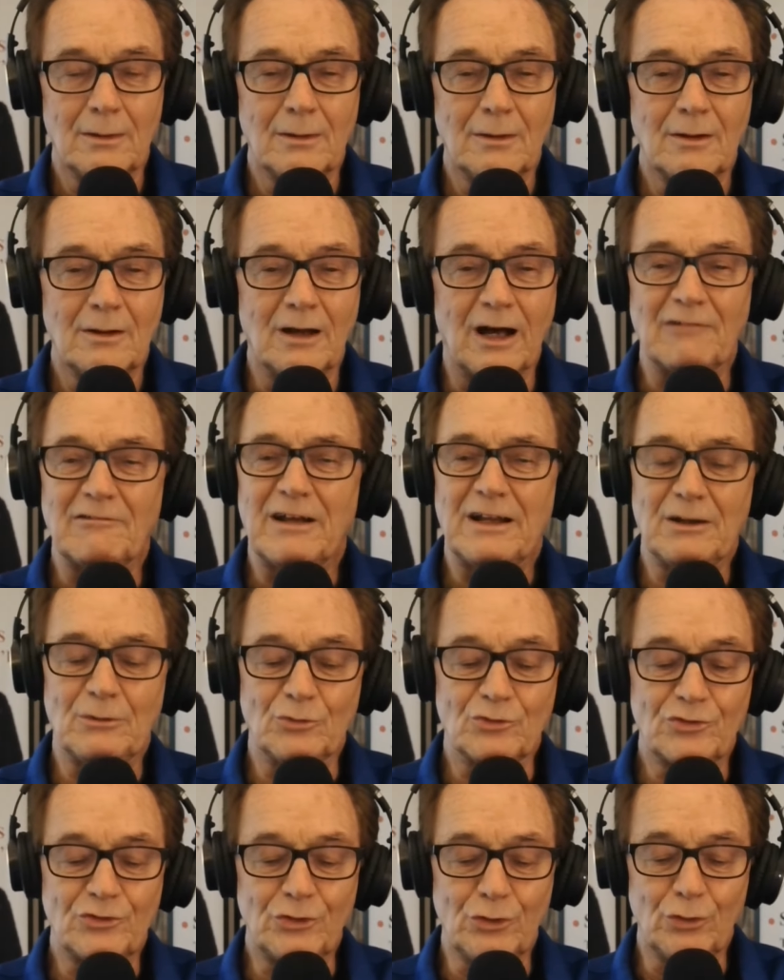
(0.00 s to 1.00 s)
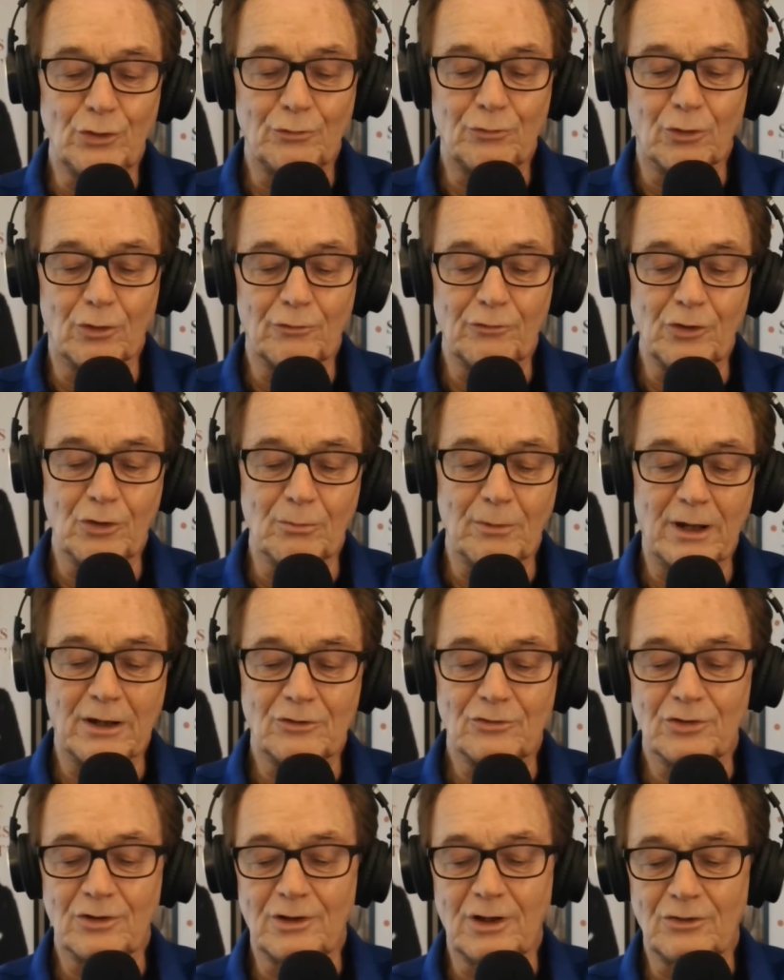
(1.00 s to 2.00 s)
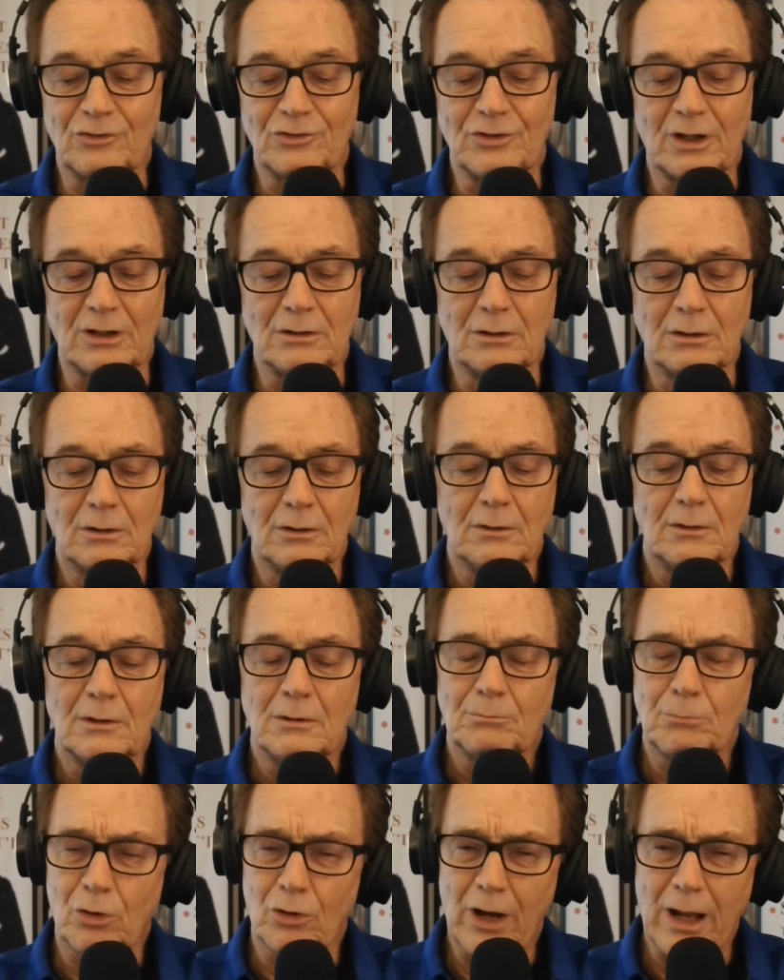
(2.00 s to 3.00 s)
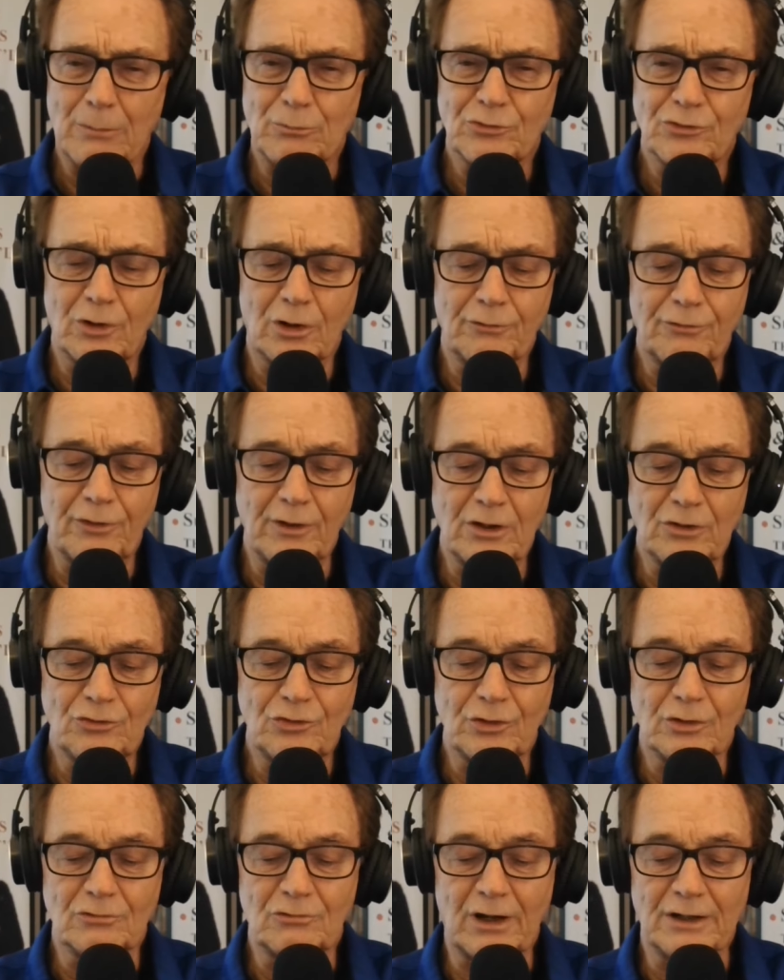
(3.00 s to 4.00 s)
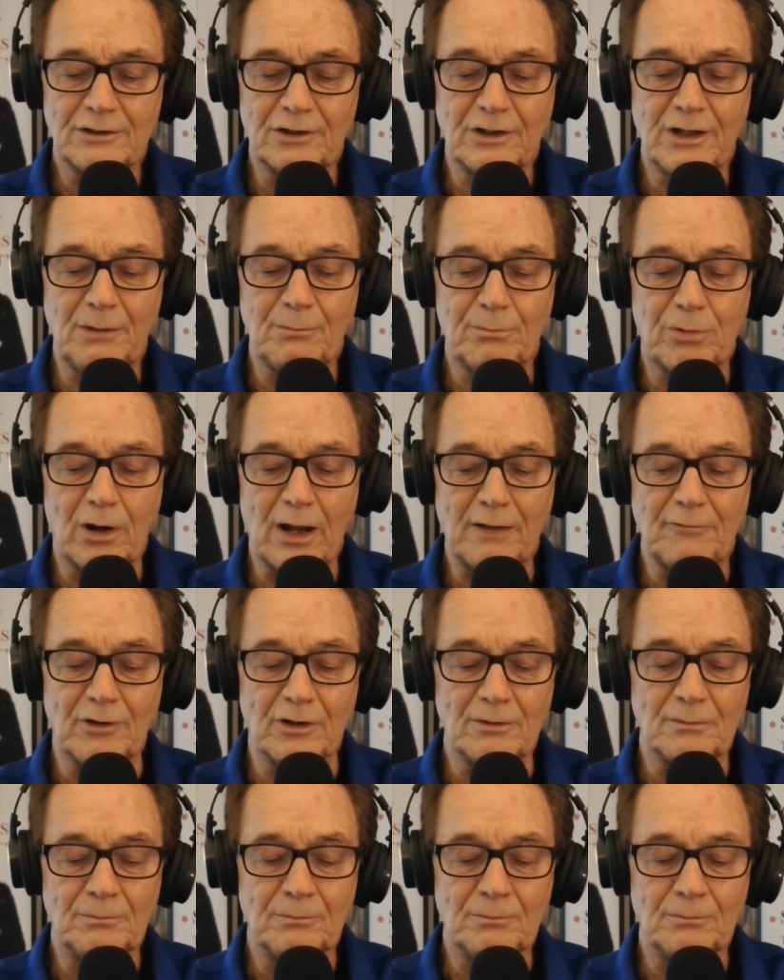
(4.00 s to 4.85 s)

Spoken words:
I let him stew for a few minutes and then said, perhaps there are things you'd like to keep private.